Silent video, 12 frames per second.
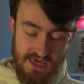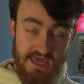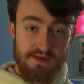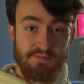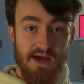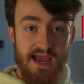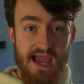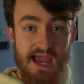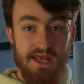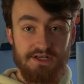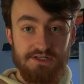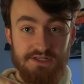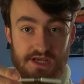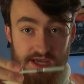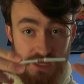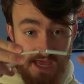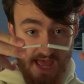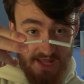in my hand,
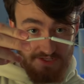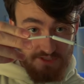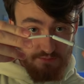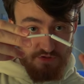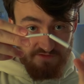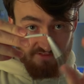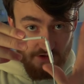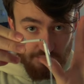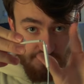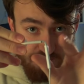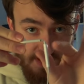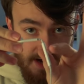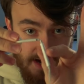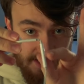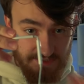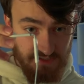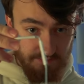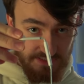and to move the volume bar, I
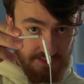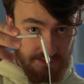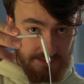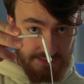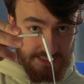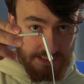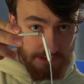simply slid it